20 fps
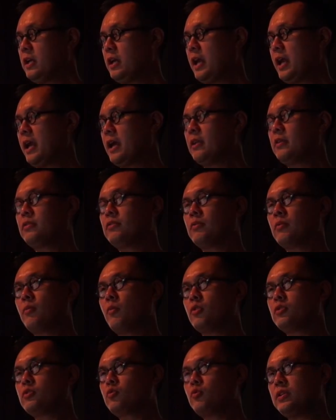And the
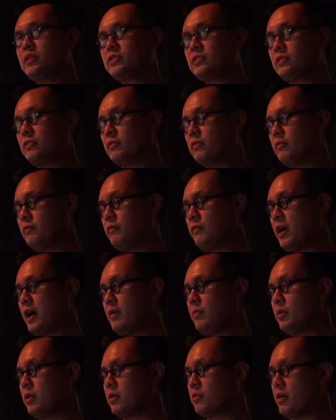most recent
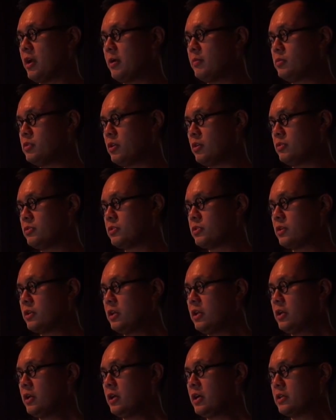5 milligram dose
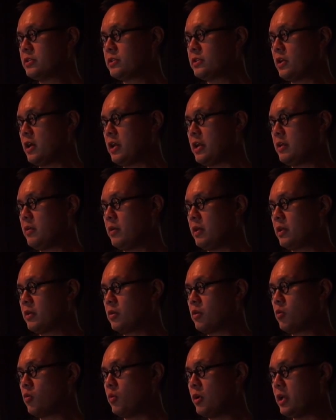uh, study in
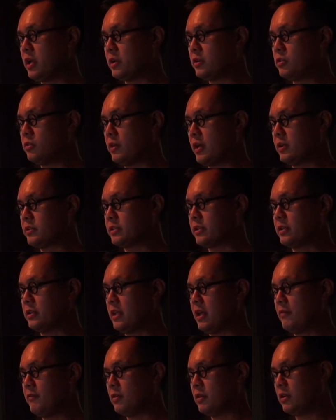Korea in
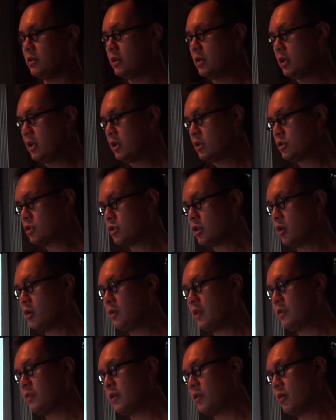2011
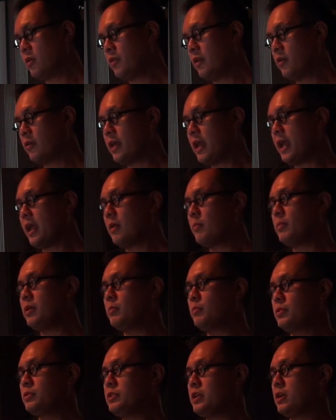showed that there, there can
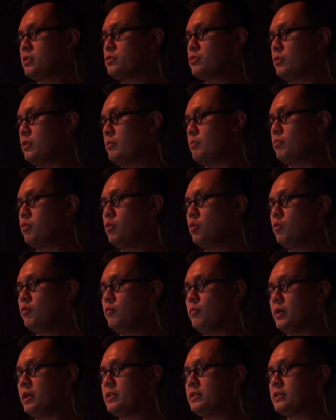be potential
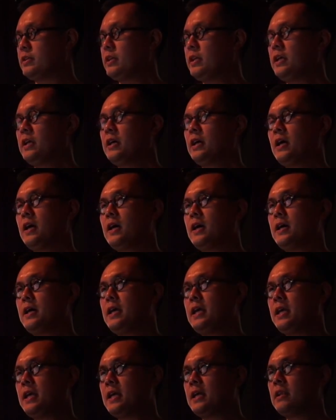improvement
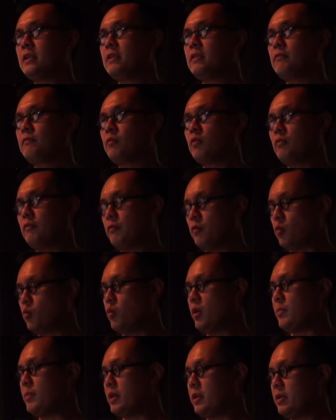uh, in, for, for
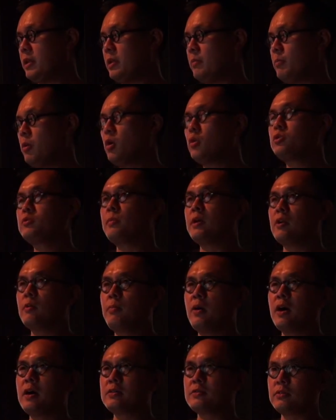women in
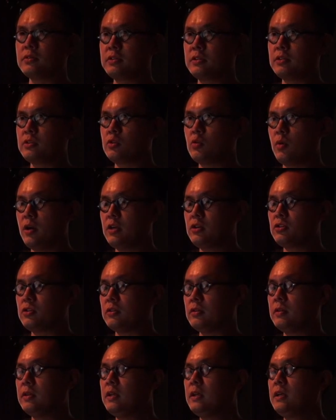postmenopausal
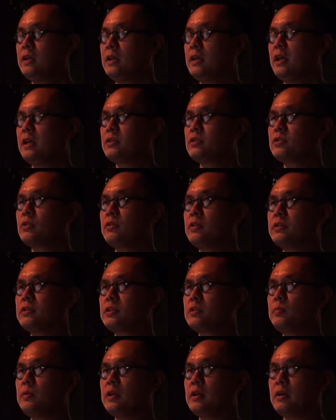situation. And so this
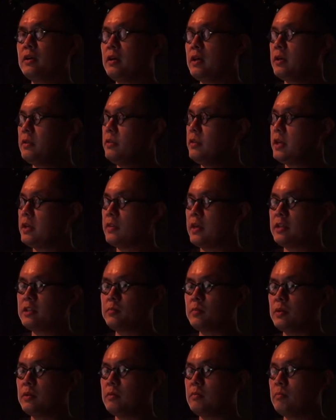has been a, a thing
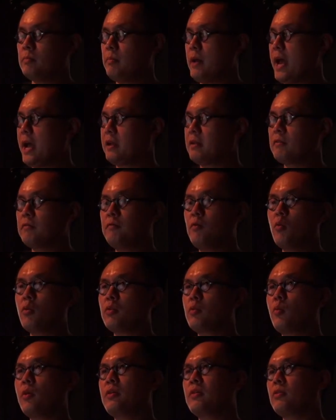that's been back and
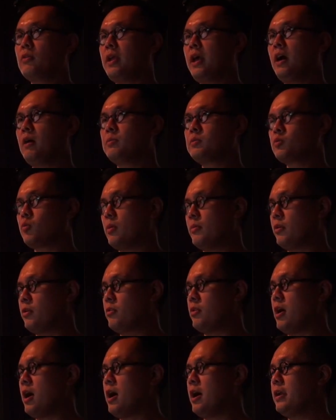forth whether it helps women
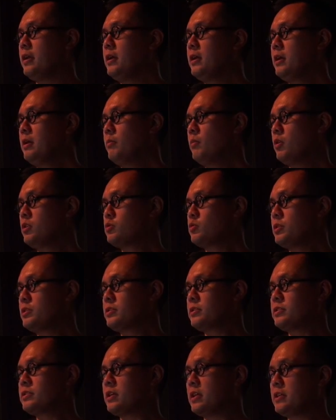or not. Most
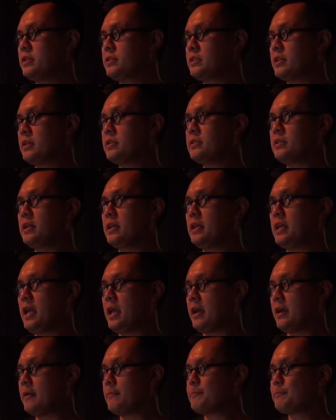recent study says it
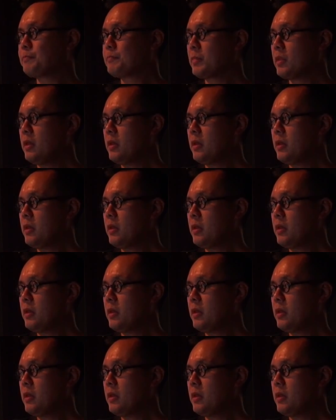can.